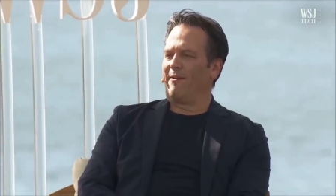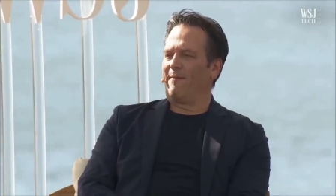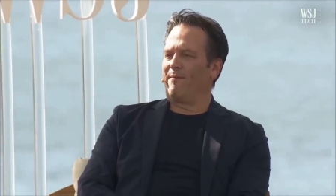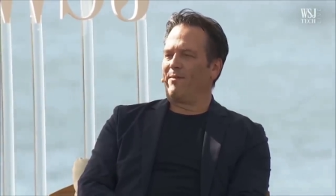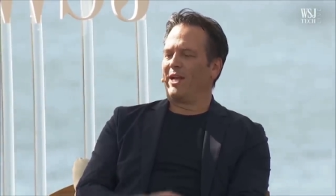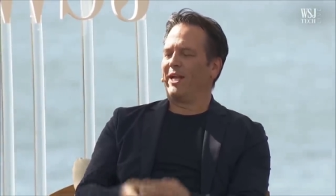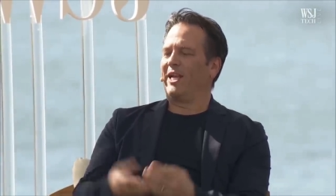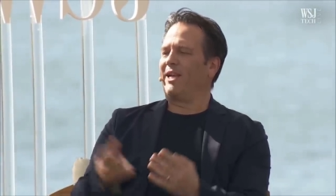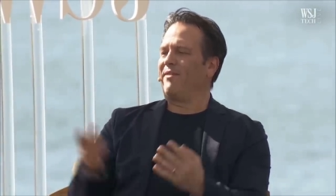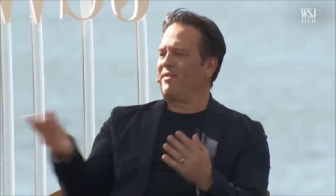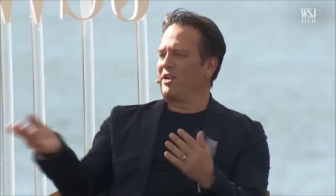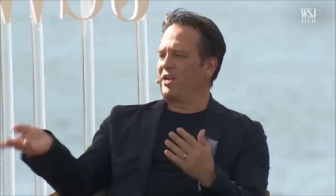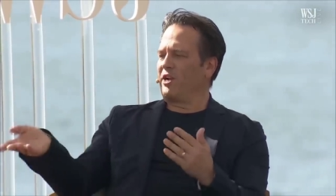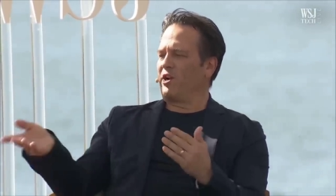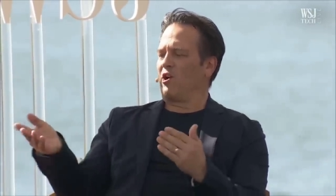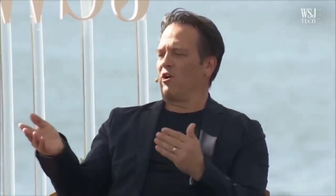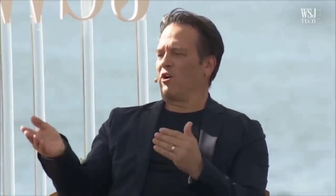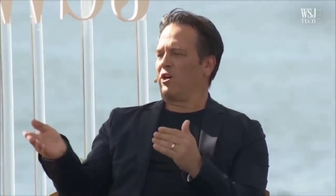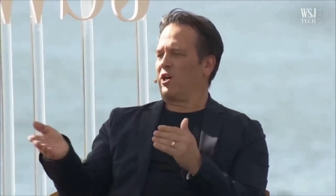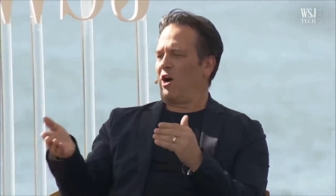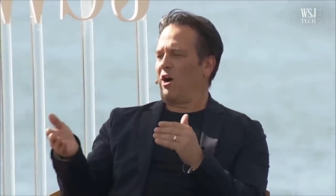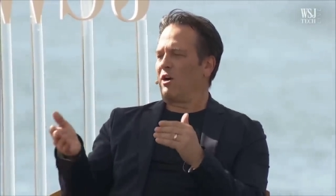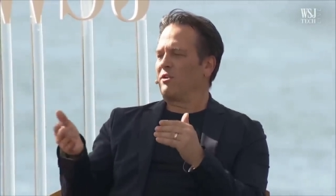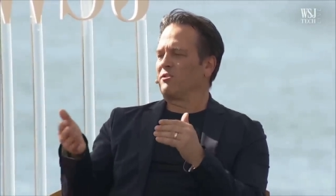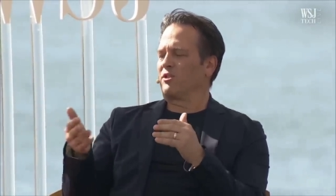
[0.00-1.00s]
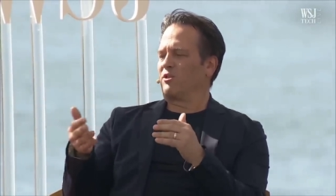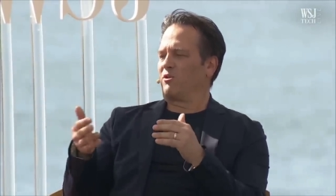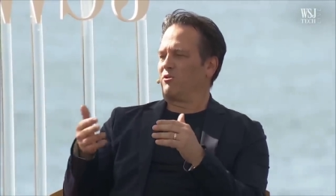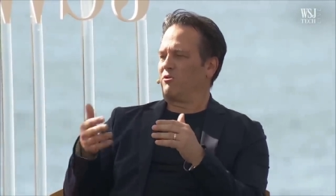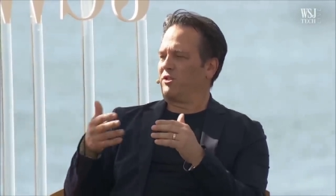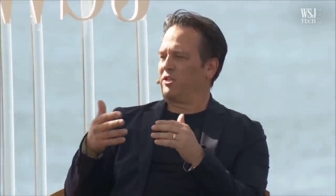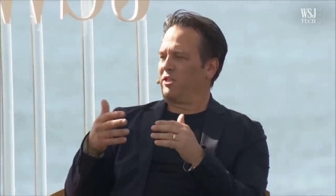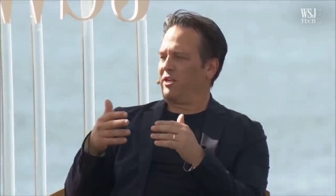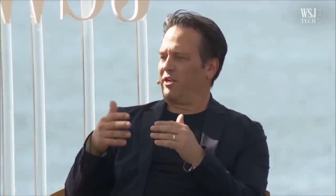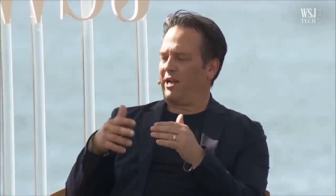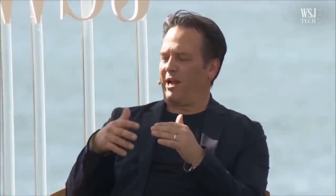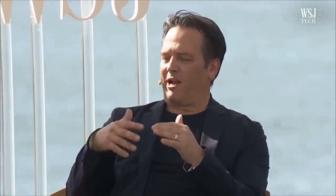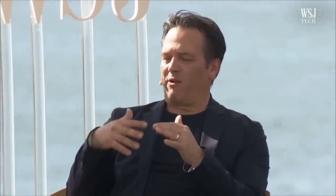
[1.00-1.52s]
And even in our
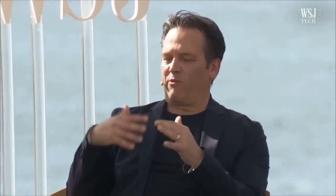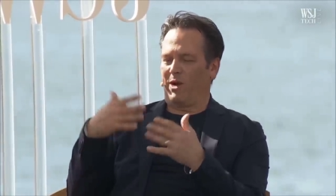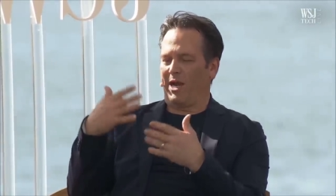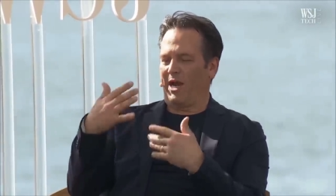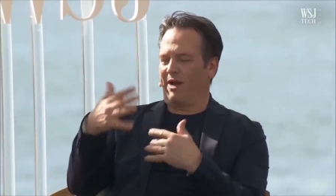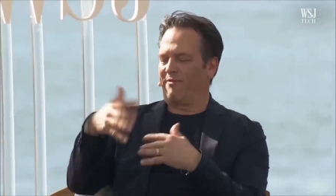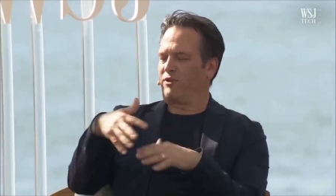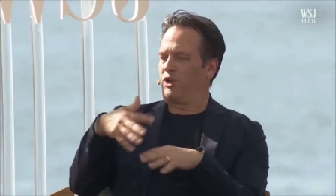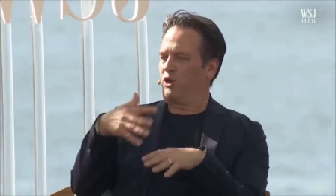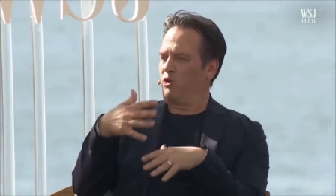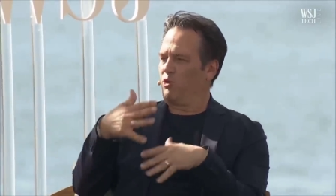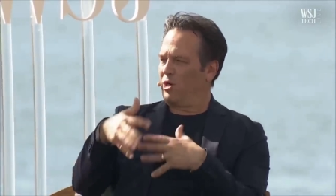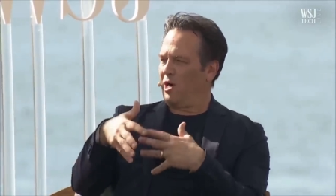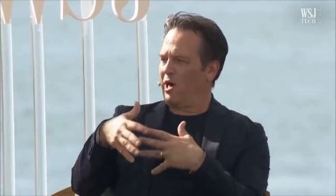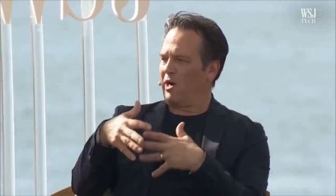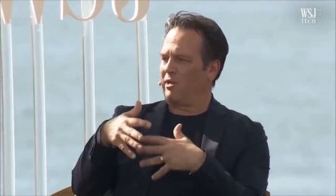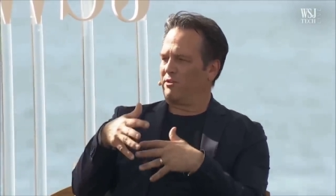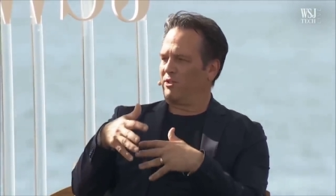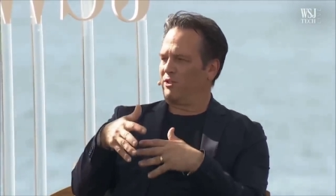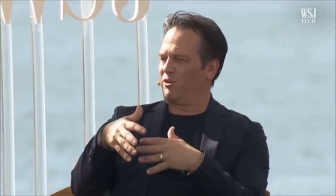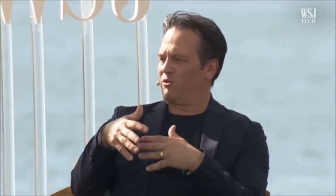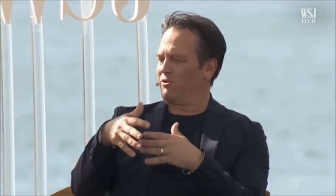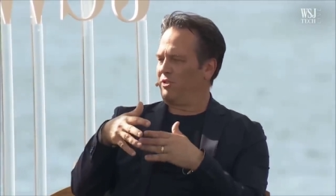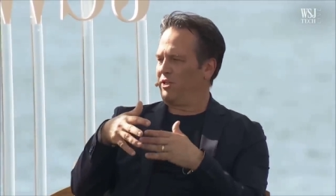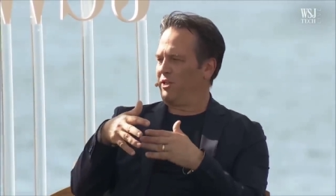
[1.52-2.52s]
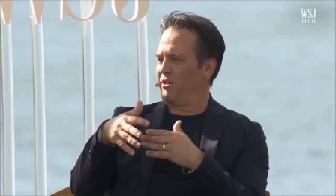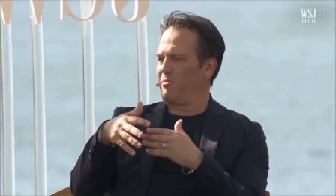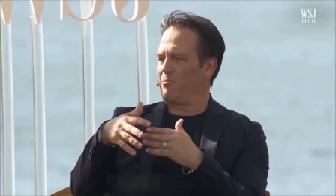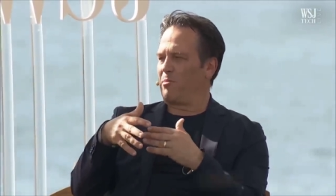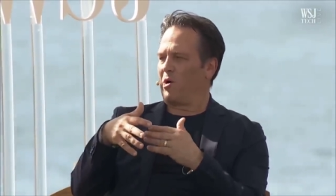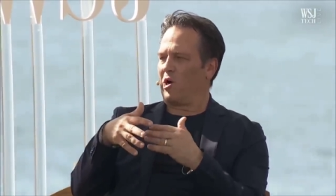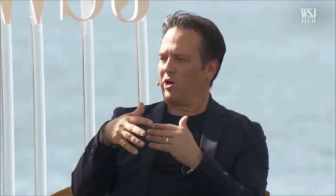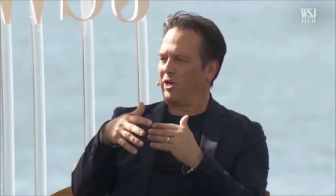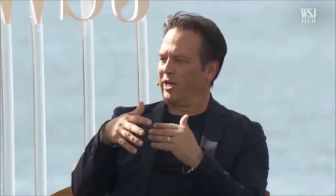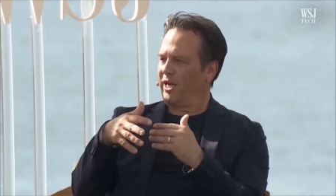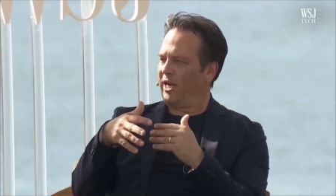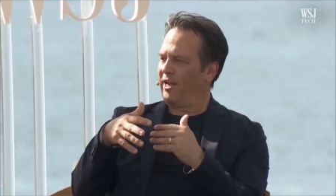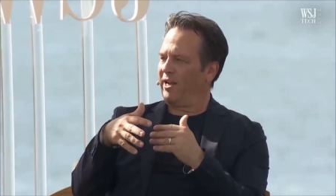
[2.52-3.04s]
consoles today, mm-hmm. we have two consoles in the
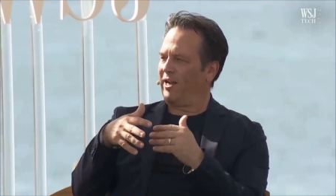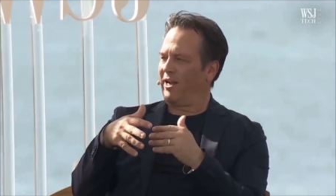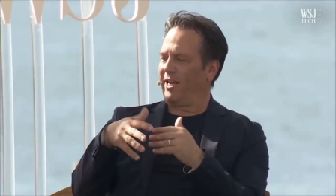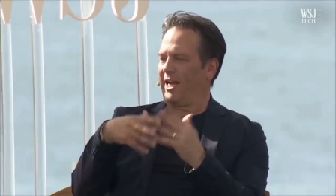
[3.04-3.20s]
market.